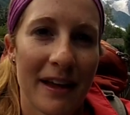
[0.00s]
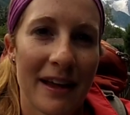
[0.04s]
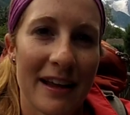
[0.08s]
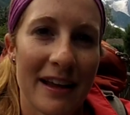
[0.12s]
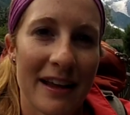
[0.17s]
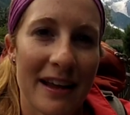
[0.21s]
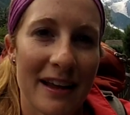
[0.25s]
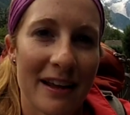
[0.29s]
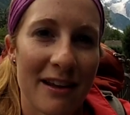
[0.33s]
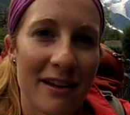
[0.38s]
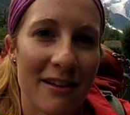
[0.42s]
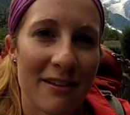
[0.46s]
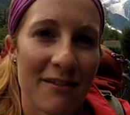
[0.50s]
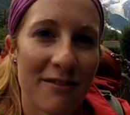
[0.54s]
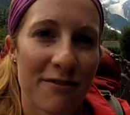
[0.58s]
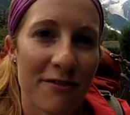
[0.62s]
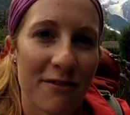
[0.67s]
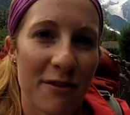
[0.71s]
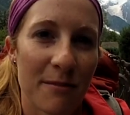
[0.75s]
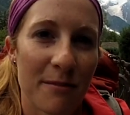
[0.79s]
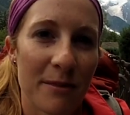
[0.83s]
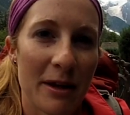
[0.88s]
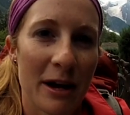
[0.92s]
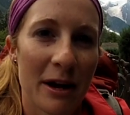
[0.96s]
and
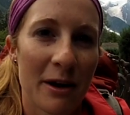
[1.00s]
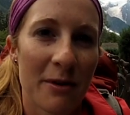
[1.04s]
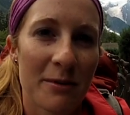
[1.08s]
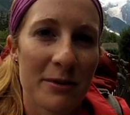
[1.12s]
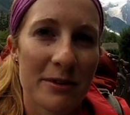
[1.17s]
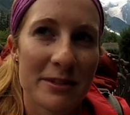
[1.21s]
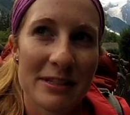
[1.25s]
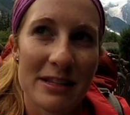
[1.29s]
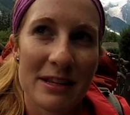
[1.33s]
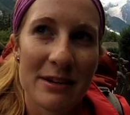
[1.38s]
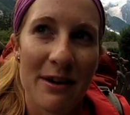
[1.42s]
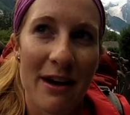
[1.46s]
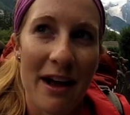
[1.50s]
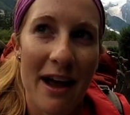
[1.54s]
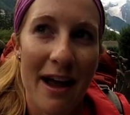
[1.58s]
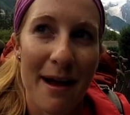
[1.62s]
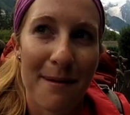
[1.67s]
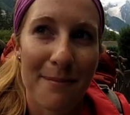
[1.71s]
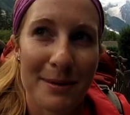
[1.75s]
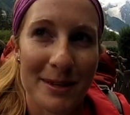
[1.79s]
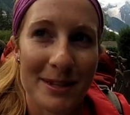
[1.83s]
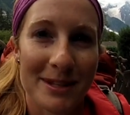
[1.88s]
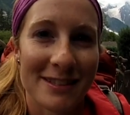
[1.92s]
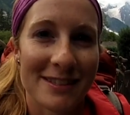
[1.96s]
from there we'll see what
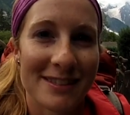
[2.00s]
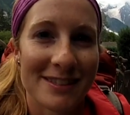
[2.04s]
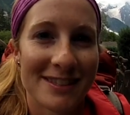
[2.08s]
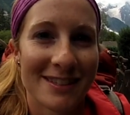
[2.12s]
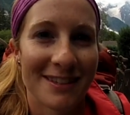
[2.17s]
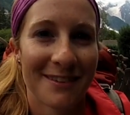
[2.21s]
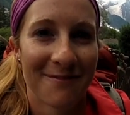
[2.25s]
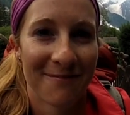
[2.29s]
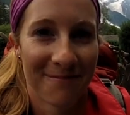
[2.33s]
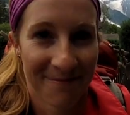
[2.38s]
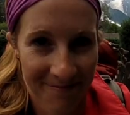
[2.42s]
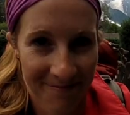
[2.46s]
happens.